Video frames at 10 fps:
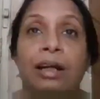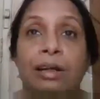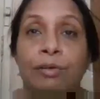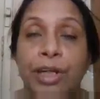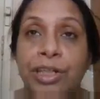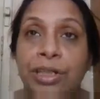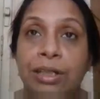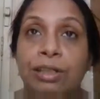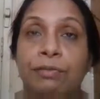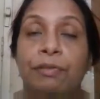
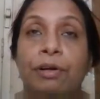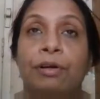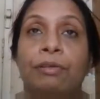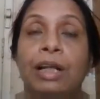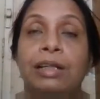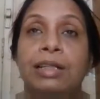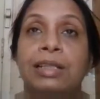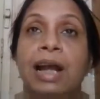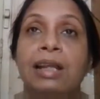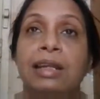questions, while
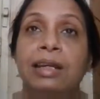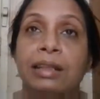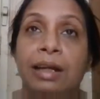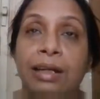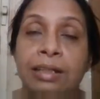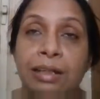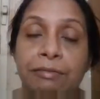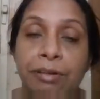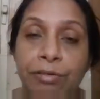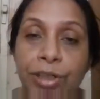designing the
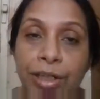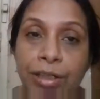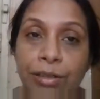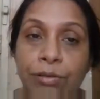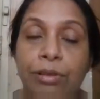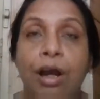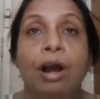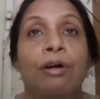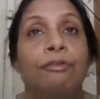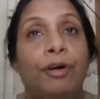interview schedule
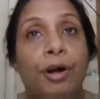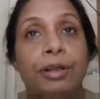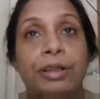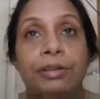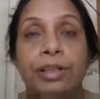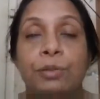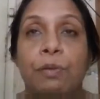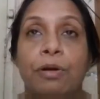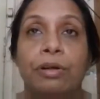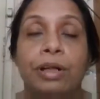for the
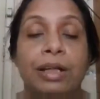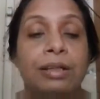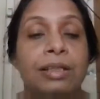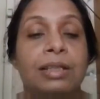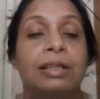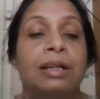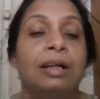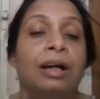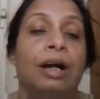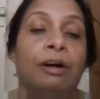respondents
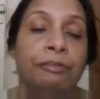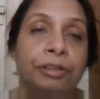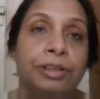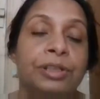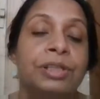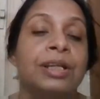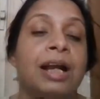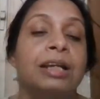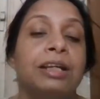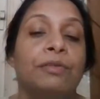of the
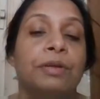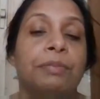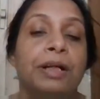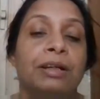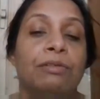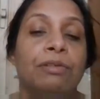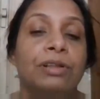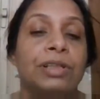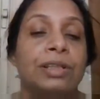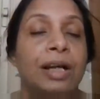study, of the
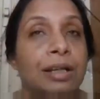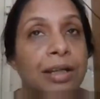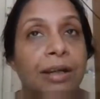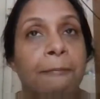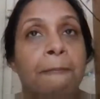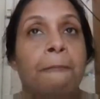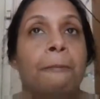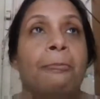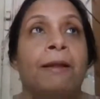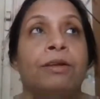particular study,
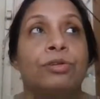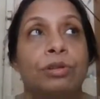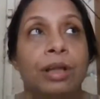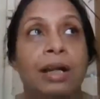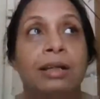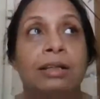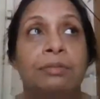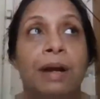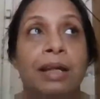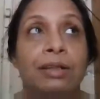so that
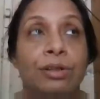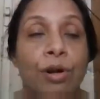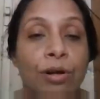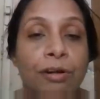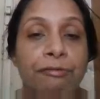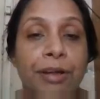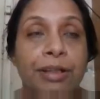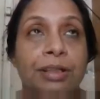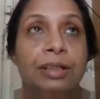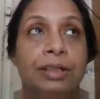it might not
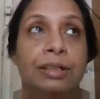affect